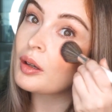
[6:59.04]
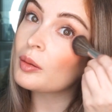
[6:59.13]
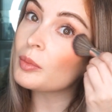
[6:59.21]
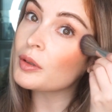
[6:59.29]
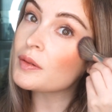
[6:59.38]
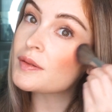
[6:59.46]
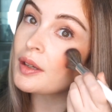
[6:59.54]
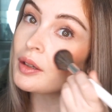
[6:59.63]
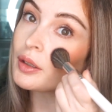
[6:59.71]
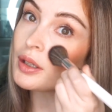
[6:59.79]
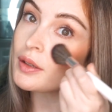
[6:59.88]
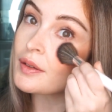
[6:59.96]
I'm also
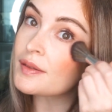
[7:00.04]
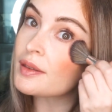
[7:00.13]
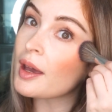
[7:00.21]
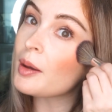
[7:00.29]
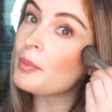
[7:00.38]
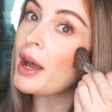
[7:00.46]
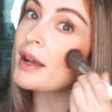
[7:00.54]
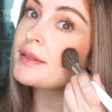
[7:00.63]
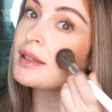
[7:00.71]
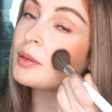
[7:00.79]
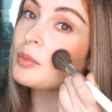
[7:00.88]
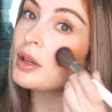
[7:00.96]
going to use that
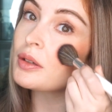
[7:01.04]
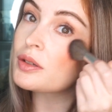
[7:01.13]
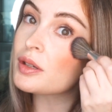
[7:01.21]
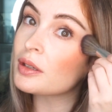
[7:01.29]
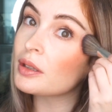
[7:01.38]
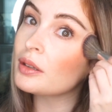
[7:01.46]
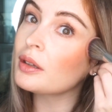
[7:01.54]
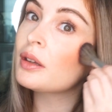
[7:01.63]
patting motion